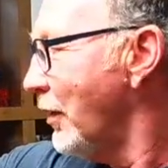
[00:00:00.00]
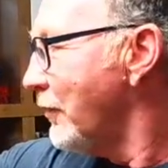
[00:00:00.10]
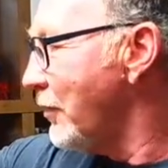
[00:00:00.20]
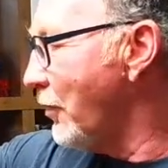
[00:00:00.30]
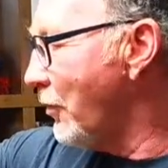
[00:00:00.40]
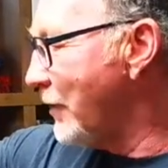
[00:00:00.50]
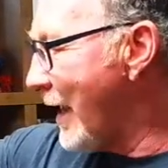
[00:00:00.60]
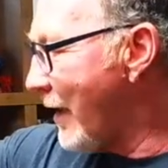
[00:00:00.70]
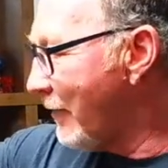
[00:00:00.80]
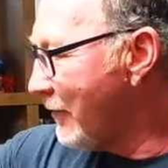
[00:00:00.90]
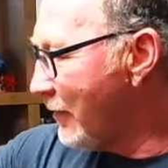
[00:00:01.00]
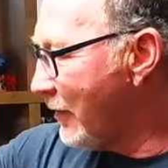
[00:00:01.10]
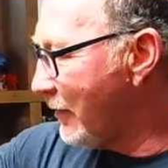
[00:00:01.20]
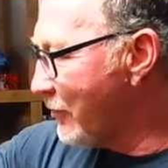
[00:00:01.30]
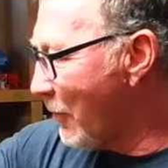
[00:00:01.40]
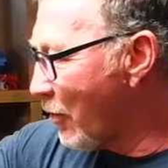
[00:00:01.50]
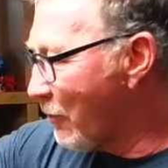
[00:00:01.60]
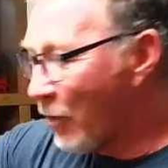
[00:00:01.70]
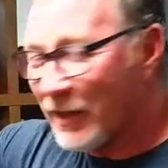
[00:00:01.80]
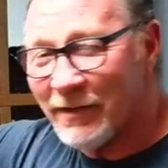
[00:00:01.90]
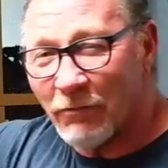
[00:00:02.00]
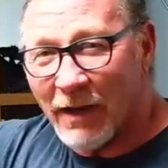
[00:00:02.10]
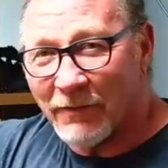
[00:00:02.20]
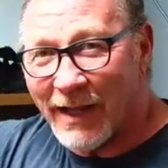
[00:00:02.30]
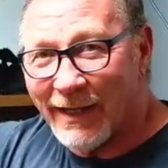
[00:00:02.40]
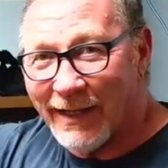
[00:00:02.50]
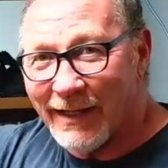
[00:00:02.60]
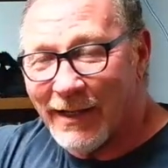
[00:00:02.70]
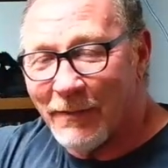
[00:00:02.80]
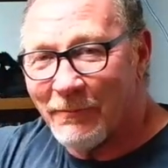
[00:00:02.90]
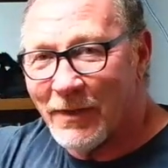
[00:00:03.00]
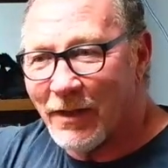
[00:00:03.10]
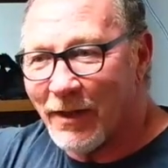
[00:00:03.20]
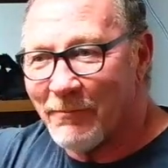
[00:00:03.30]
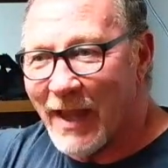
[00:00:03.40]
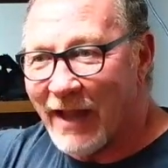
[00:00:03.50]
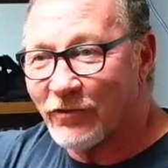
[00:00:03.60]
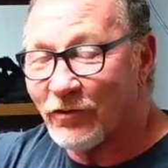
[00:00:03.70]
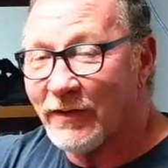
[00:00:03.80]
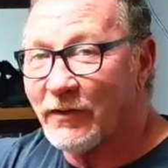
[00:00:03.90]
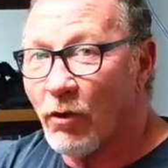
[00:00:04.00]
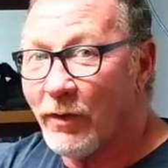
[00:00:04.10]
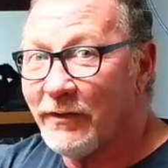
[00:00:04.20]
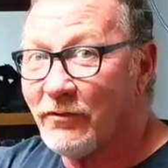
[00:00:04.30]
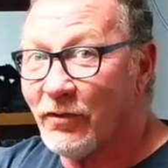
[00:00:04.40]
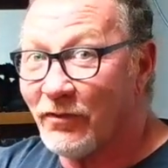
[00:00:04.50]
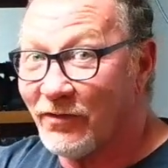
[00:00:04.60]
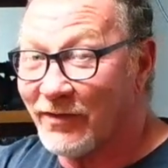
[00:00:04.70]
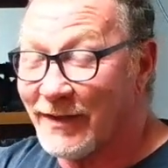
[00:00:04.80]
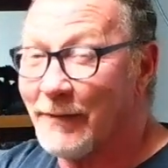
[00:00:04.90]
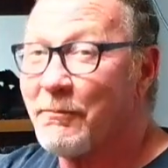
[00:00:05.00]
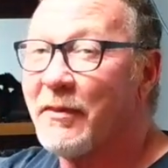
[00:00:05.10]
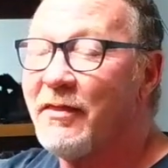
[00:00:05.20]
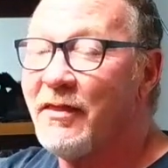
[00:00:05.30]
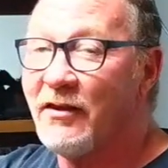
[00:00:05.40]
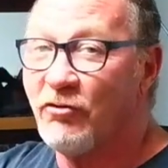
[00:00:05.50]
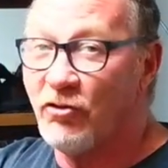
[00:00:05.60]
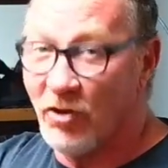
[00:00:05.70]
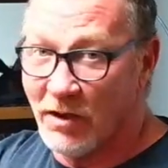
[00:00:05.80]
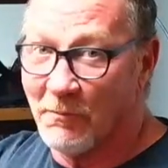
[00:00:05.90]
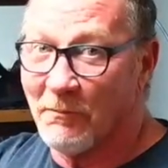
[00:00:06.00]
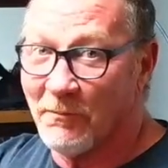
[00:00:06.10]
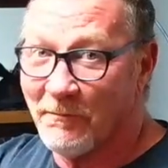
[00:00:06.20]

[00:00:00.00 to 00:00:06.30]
So yeah, tomorrow morning around 9 a.m., I'm actually going to skip the gym.